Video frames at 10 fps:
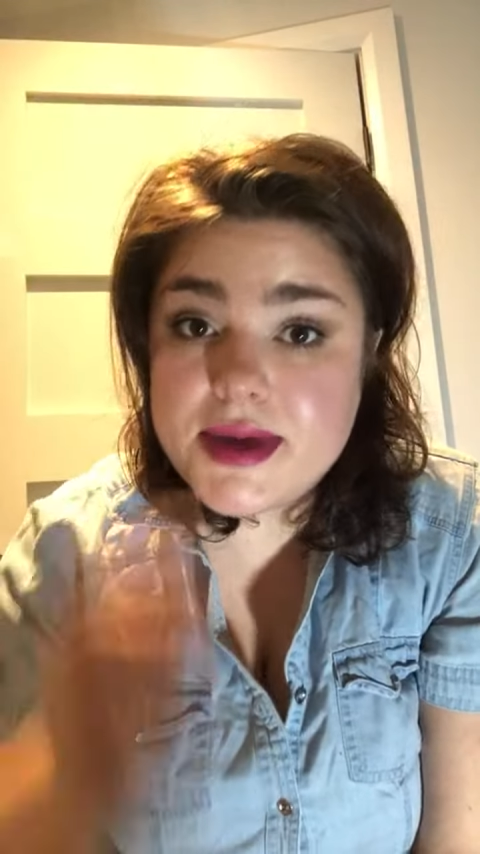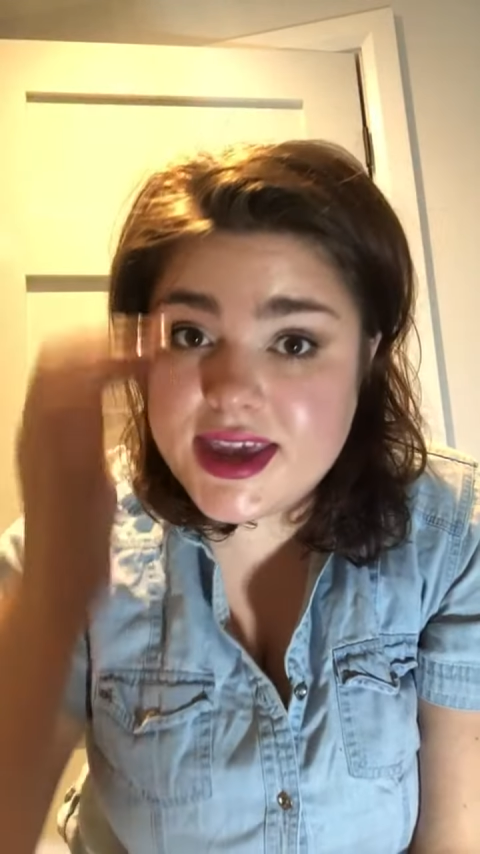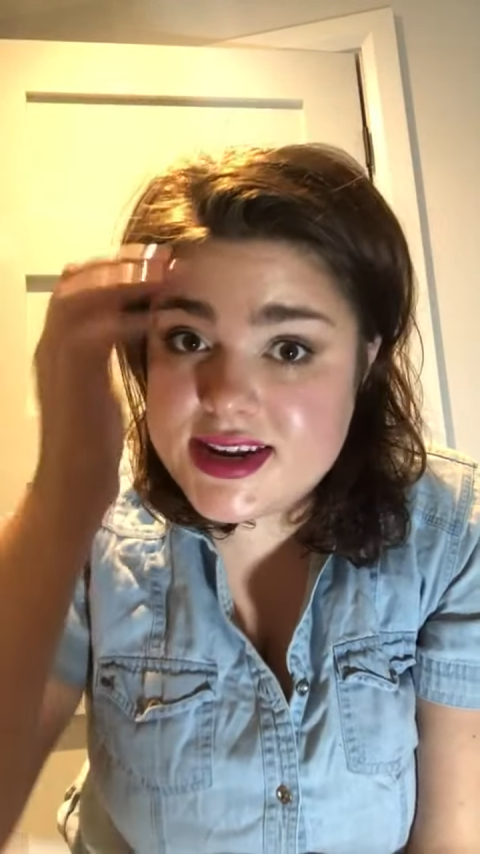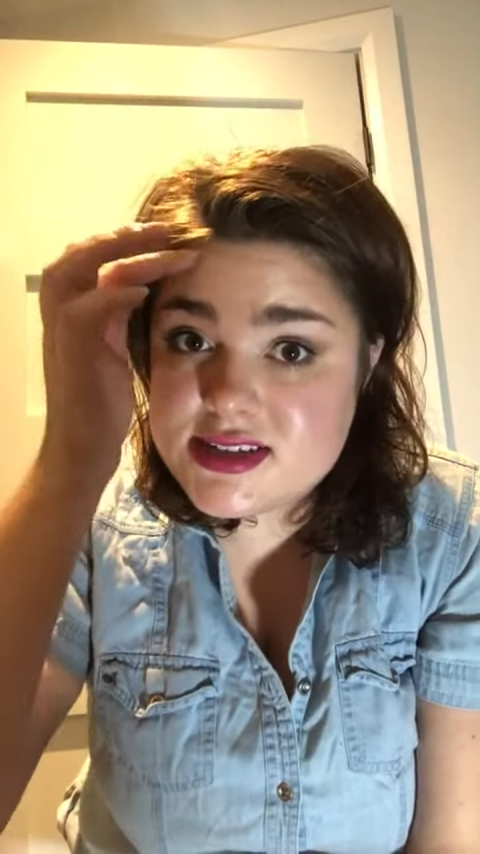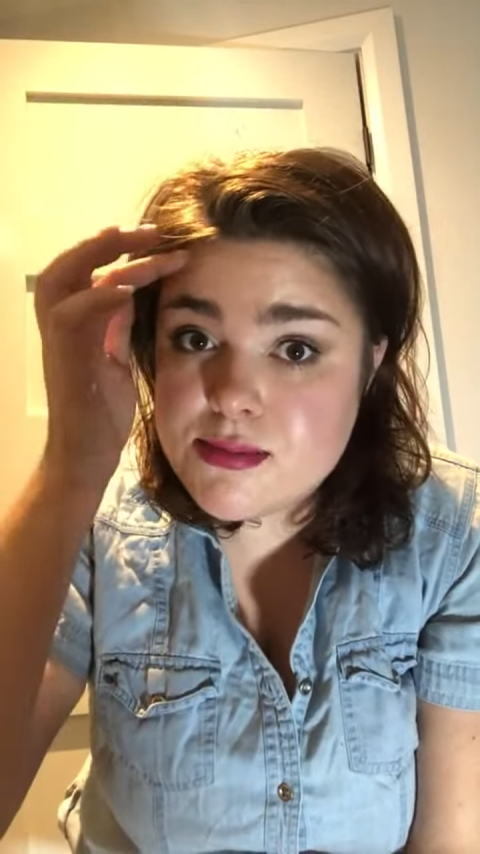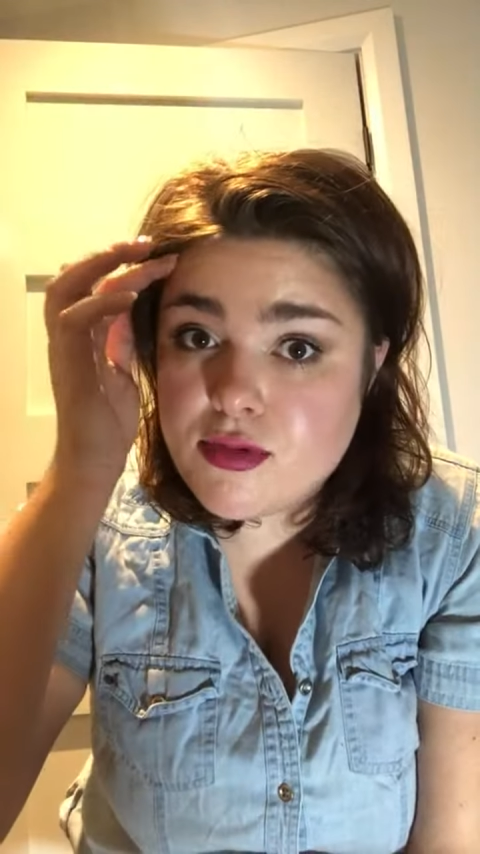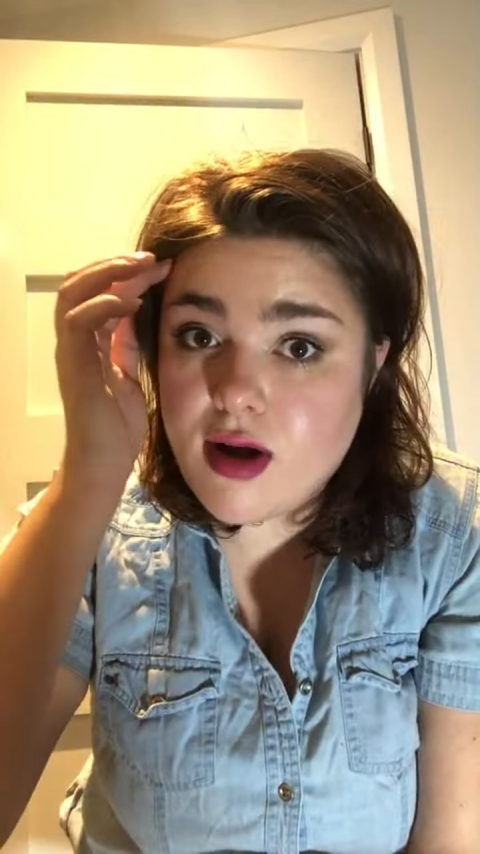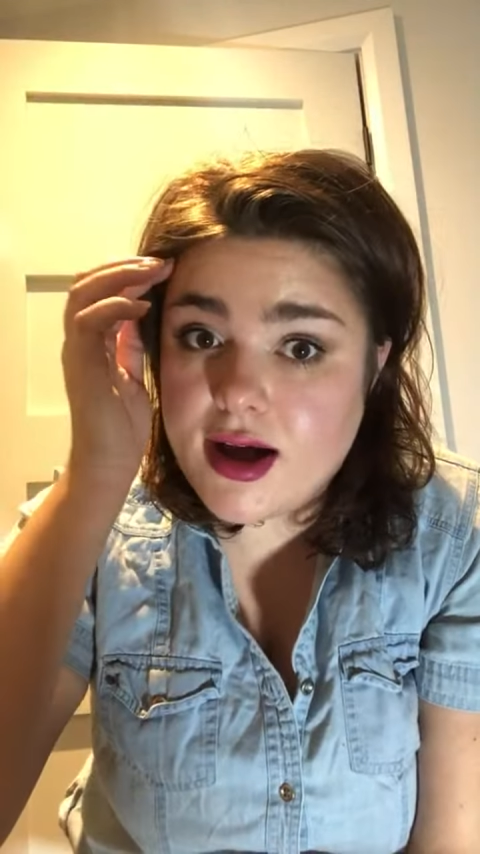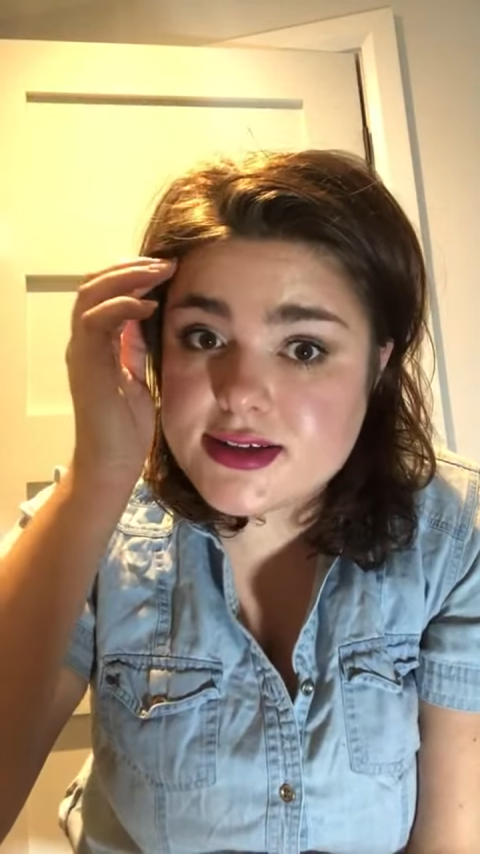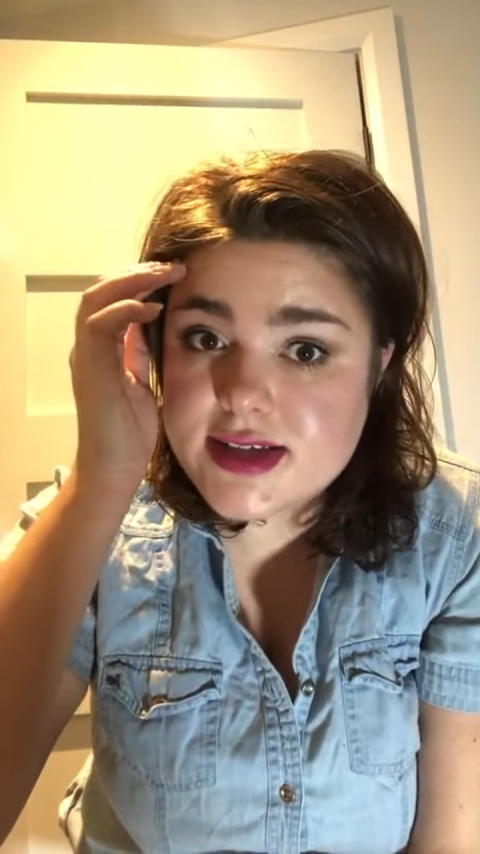It is a
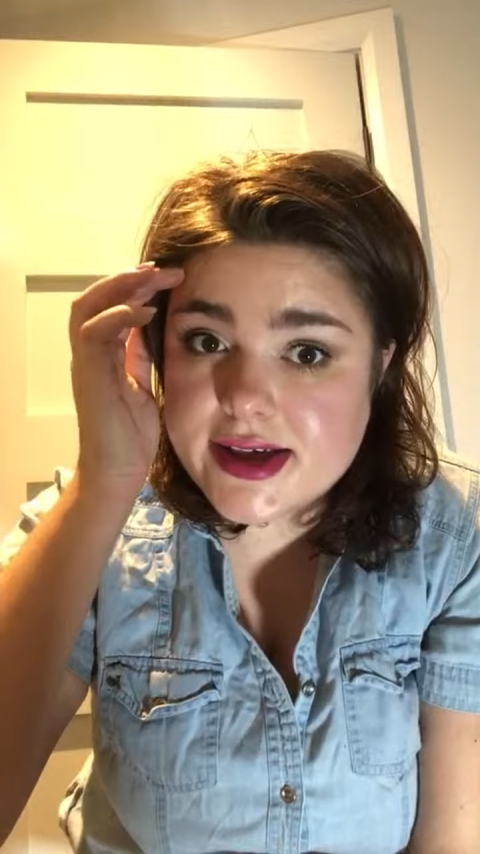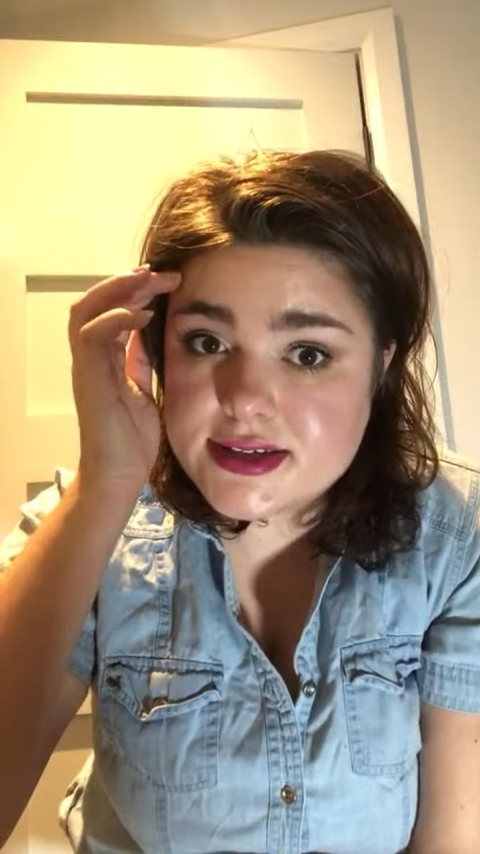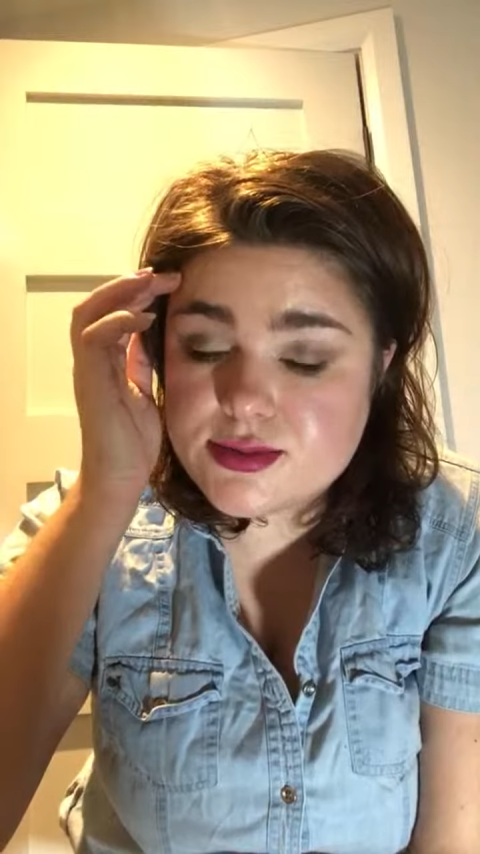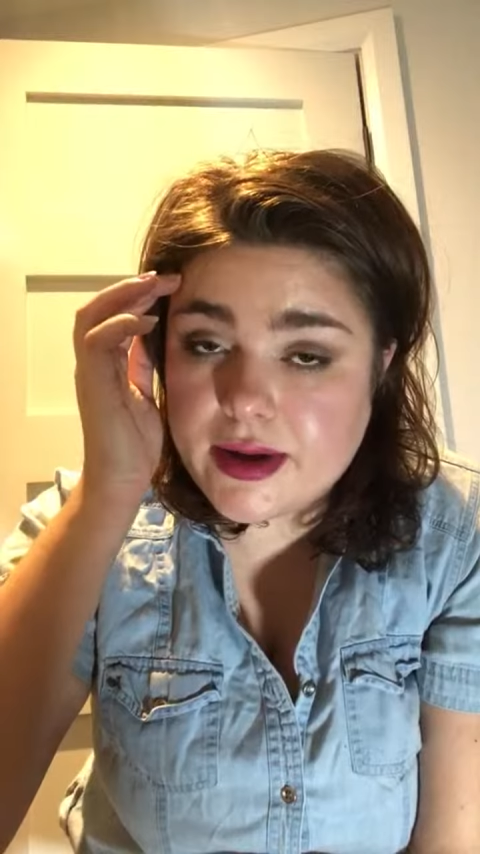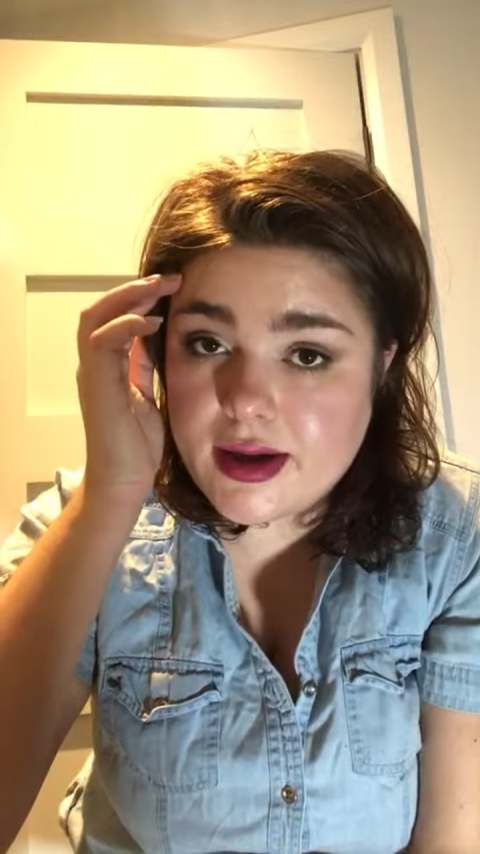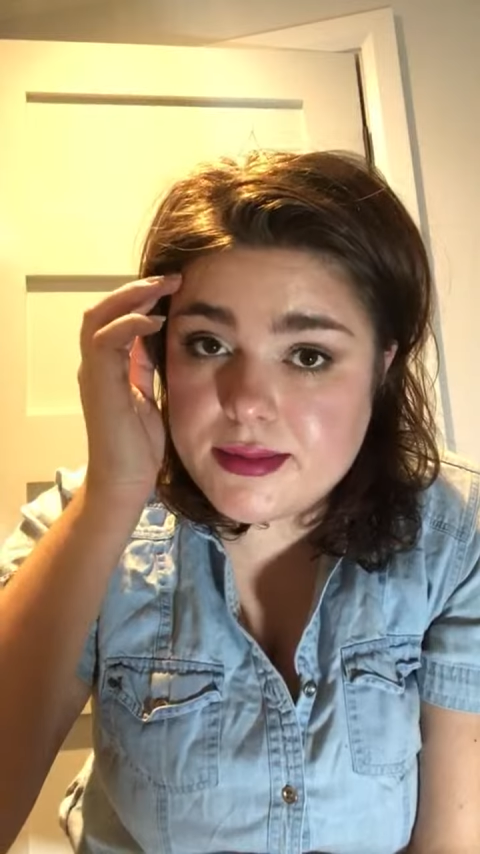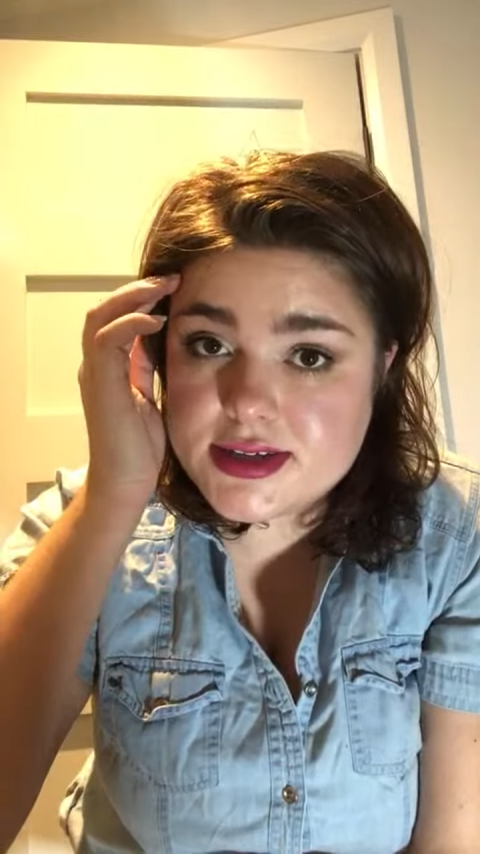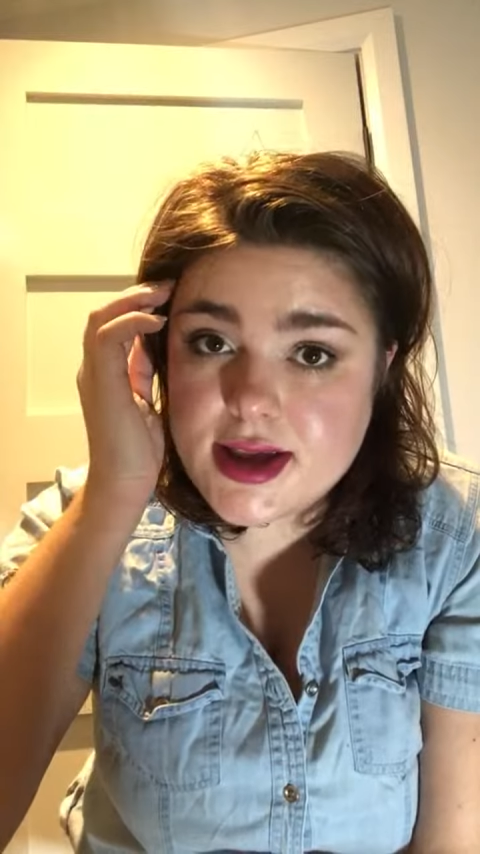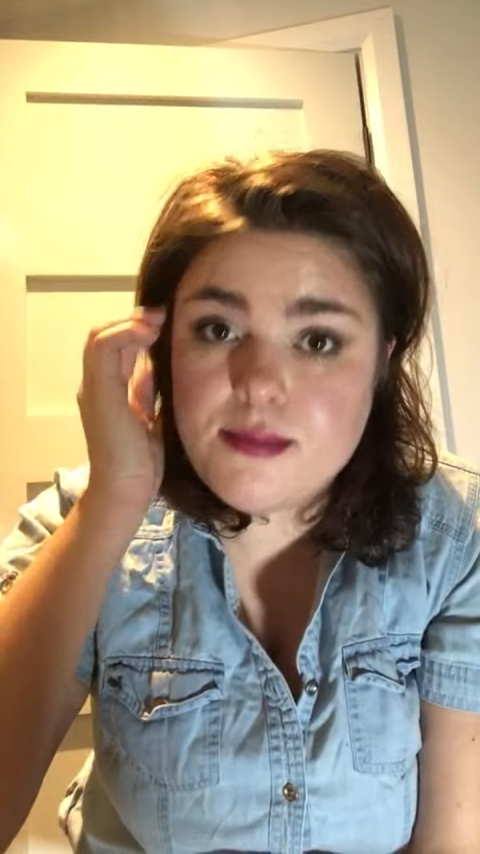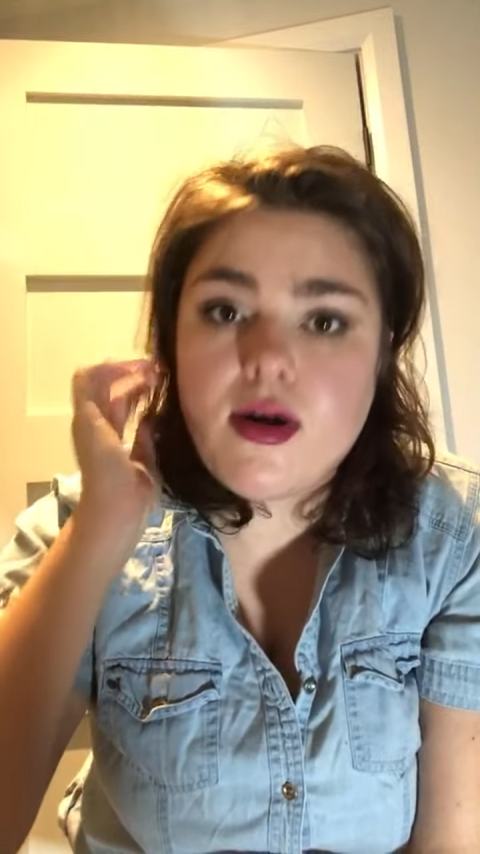process,
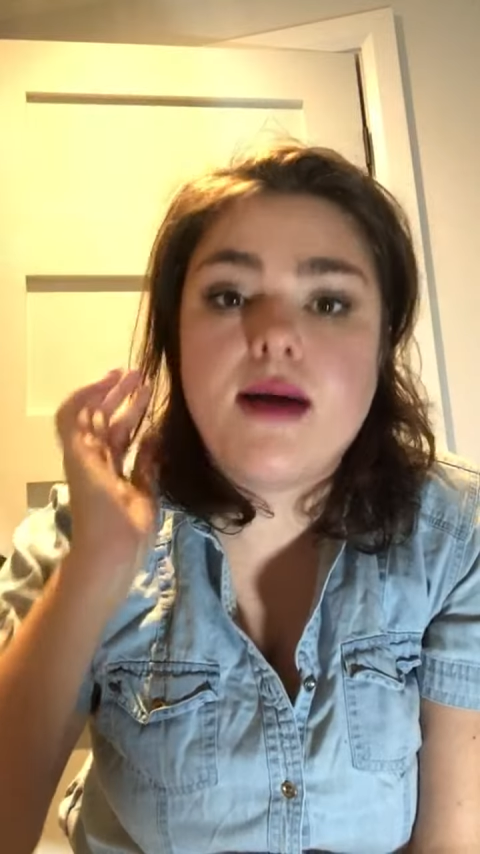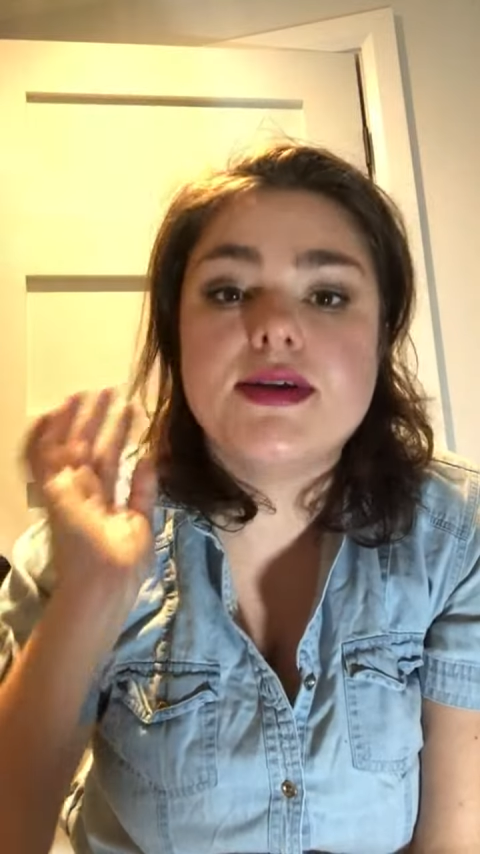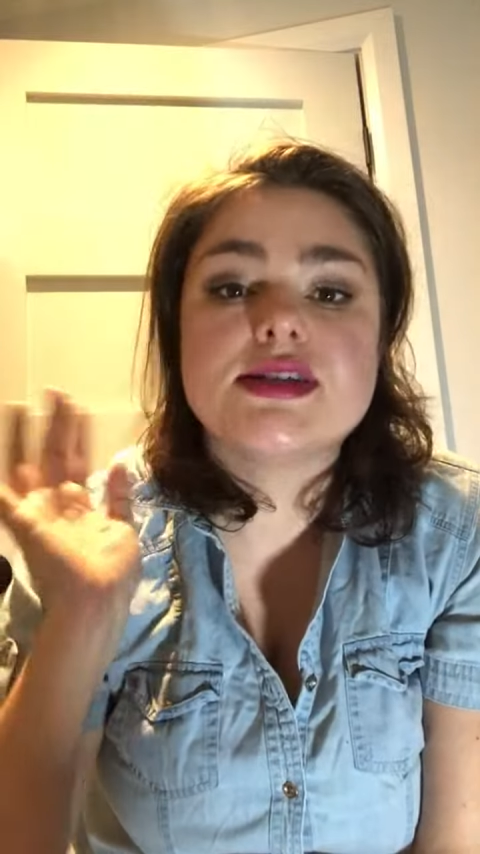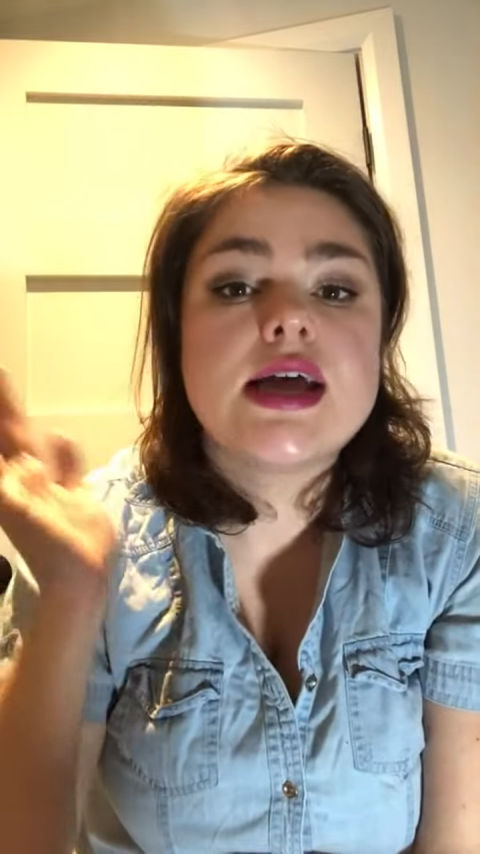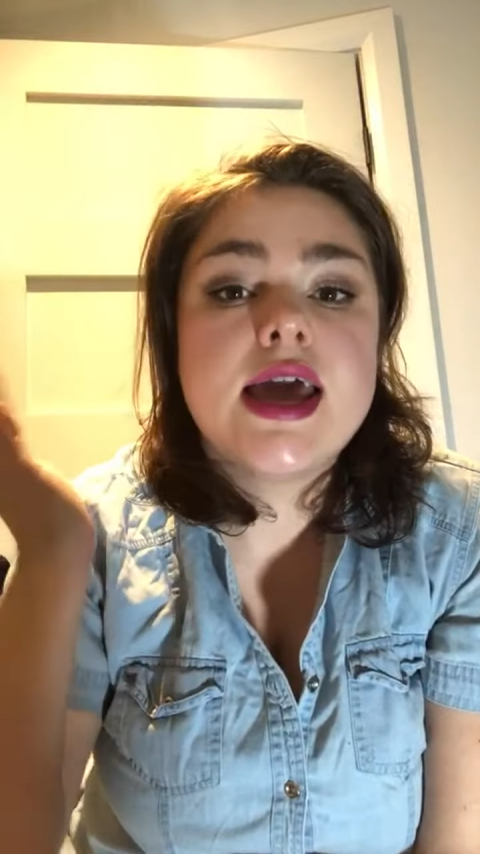Wigamus, I promise.